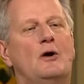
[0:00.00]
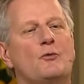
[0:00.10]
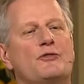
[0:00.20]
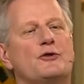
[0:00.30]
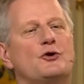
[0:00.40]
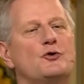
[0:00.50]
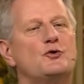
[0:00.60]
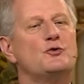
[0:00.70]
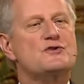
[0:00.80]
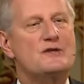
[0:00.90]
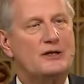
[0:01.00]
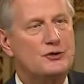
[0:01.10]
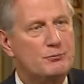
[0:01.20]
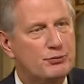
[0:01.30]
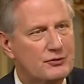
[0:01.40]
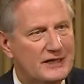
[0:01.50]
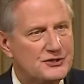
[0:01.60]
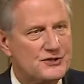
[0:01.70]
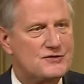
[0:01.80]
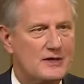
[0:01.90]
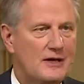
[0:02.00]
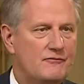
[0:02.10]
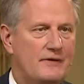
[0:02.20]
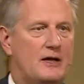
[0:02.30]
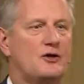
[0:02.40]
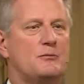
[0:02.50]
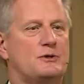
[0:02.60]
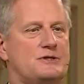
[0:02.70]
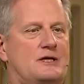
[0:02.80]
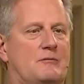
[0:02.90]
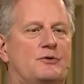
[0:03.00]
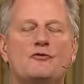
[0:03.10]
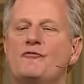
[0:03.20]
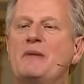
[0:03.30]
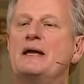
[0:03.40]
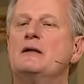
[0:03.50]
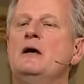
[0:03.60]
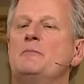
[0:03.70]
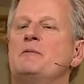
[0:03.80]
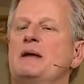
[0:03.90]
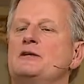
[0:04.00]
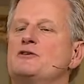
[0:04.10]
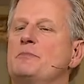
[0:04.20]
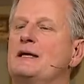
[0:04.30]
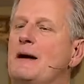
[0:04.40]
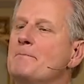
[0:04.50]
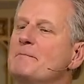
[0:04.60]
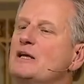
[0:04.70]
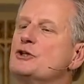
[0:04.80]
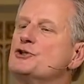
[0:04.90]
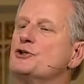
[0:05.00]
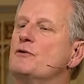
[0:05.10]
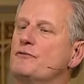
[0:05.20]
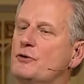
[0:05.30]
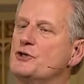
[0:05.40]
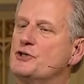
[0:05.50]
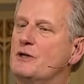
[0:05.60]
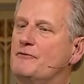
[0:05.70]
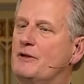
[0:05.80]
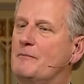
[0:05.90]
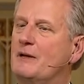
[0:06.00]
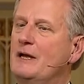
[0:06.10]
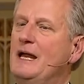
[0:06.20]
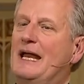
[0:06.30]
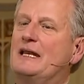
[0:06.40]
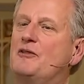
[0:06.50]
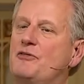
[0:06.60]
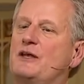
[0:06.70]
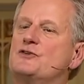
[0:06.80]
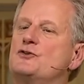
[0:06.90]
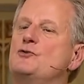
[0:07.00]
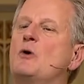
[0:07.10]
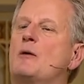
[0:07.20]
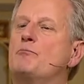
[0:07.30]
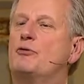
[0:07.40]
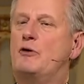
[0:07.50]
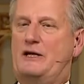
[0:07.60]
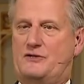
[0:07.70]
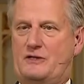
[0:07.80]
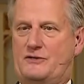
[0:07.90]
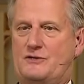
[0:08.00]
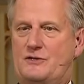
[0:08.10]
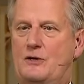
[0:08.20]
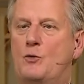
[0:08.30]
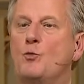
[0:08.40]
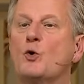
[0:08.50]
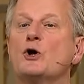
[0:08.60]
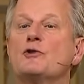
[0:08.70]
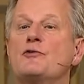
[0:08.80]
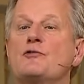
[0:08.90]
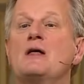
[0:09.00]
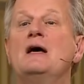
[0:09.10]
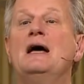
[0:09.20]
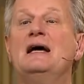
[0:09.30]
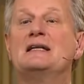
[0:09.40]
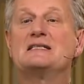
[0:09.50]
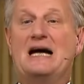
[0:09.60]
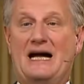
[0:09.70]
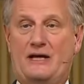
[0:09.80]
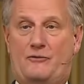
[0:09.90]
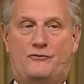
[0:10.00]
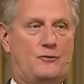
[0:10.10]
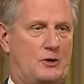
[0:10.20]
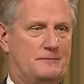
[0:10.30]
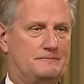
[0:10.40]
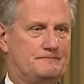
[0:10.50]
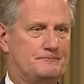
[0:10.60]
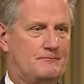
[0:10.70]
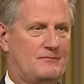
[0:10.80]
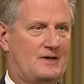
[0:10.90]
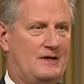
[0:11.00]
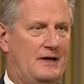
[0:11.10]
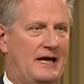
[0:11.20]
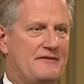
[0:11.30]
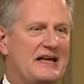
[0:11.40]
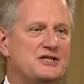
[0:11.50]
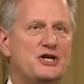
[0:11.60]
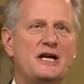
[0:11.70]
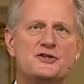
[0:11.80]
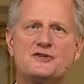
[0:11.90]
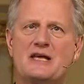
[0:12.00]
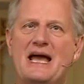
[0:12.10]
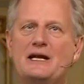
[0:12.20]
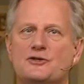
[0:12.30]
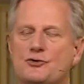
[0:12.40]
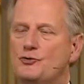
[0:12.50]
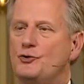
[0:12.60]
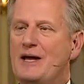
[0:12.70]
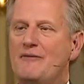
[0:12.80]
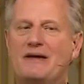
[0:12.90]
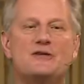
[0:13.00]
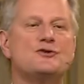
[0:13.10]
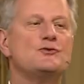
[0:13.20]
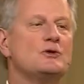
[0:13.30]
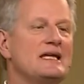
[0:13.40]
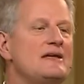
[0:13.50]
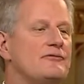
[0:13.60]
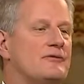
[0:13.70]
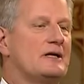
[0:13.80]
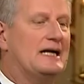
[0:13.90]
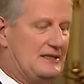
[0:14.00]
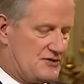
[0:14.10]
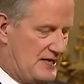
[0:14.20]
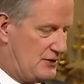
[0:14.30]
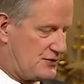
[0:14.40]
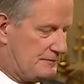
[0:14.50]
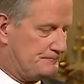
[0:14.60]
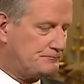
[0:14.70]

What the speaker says: with the good news that you're precious and valuable to Him. You've been made to be a miniature version of Him, and He thinks you are priceless, worth dying for. And that changes the attitude you have as you leave God's house.